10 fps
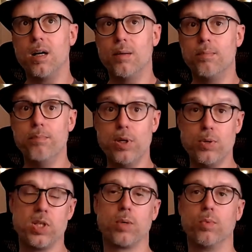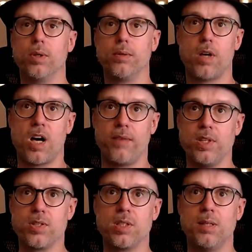Music will
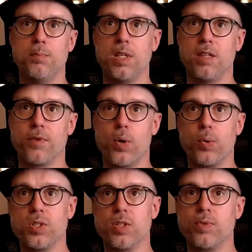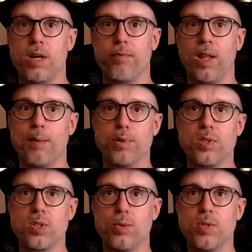obviously be the focus of several
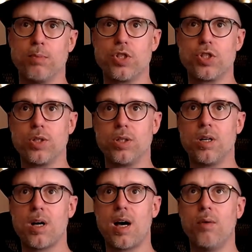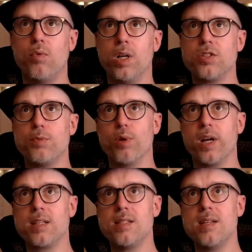episodes. I'm sure I want to
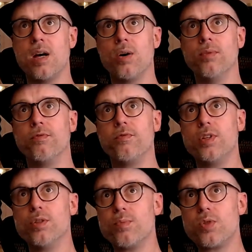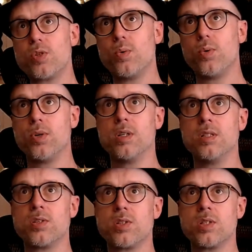break down film
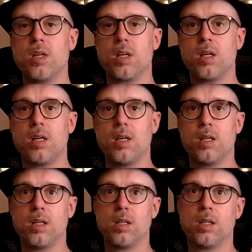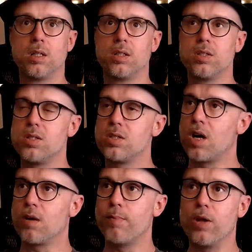scores,
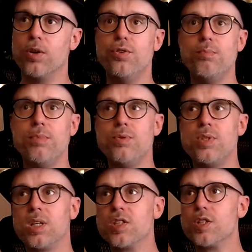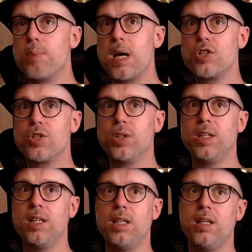talk about new music
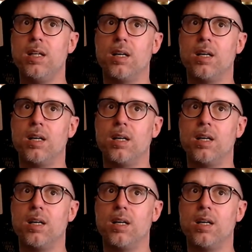especially.